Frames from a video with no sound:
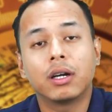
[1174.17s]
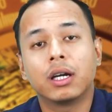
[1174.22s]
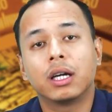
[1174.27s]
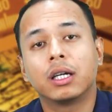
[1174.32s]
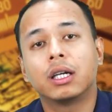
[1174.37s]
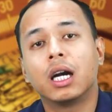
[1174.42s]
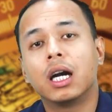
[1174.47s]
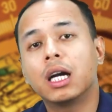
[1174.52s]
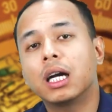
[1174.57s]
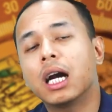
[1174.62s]

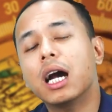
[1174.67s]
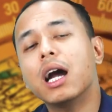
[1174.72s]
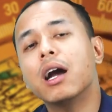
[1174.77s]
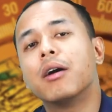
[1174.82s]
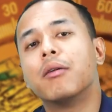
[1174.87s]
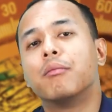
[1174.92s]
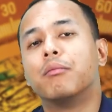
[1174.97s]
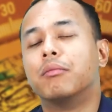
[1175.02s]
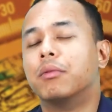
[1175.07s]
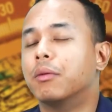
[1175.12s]

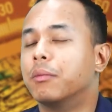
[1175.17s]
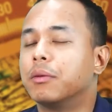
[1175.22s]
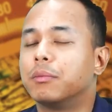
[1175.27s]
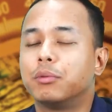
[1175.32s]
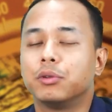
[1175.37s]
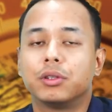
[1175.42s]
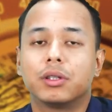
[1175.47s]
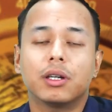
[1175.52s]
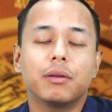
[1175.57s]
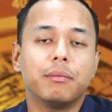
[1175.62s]

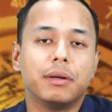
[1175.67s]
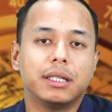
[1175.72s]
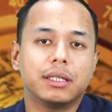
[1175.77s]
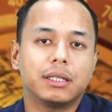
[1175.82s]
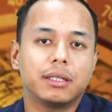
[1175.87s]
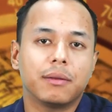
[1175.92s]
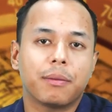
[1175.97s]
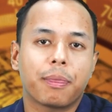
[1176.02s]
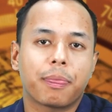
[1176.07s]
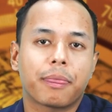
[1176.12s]
Ganga-Brahmaputra
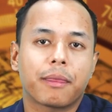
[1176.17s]
Basin.